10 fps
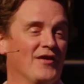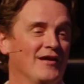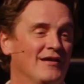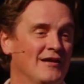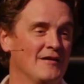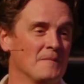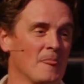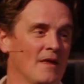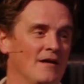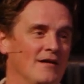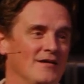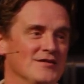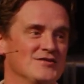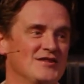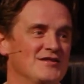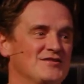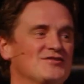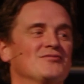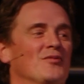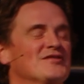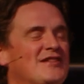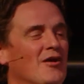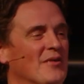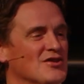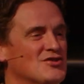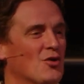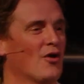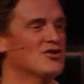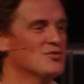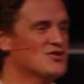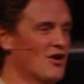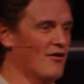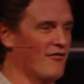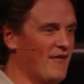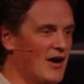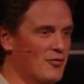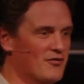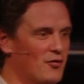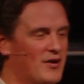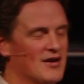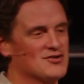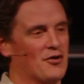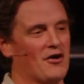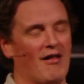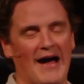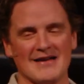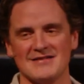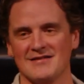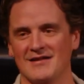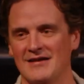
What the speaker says: And she was telling me the story. She was sharing her faith with 2 kids in her class.